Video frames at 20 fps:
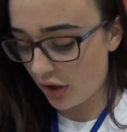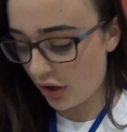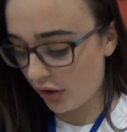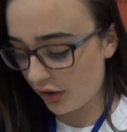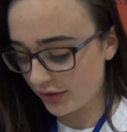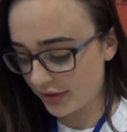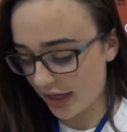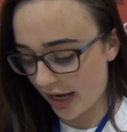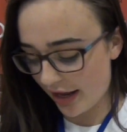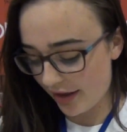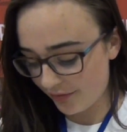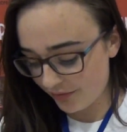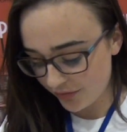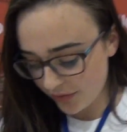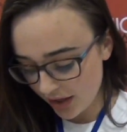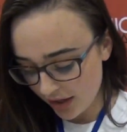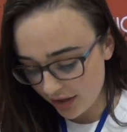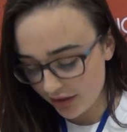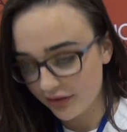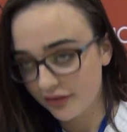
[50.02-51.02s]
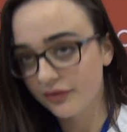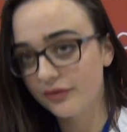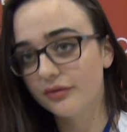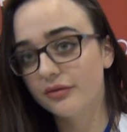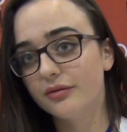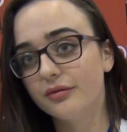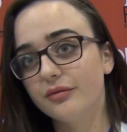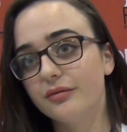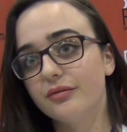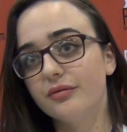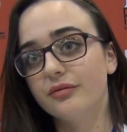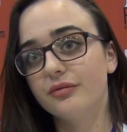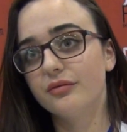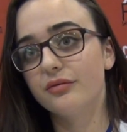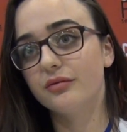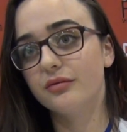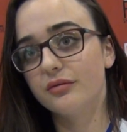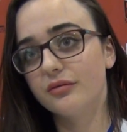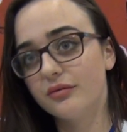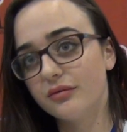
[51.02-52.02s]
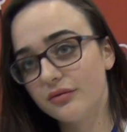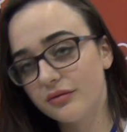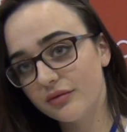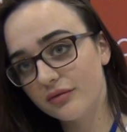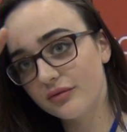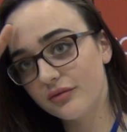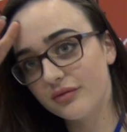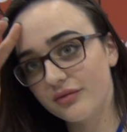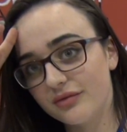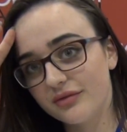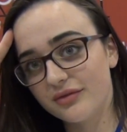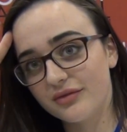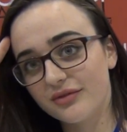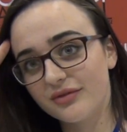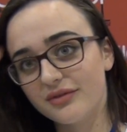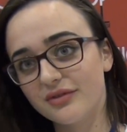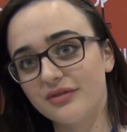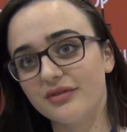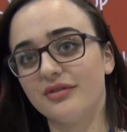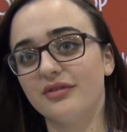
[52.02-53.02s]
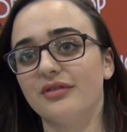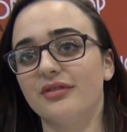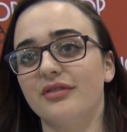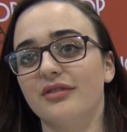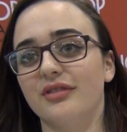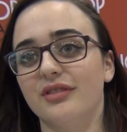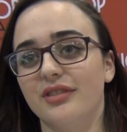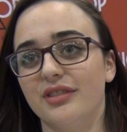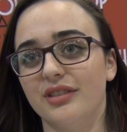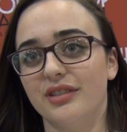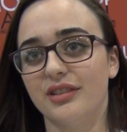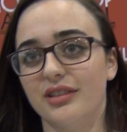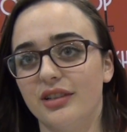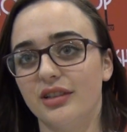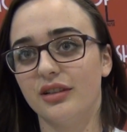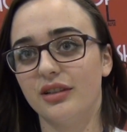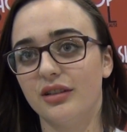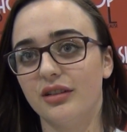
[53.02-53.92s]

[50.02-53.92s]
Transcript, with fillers: all day. So they last longer or they work quicker than a pill.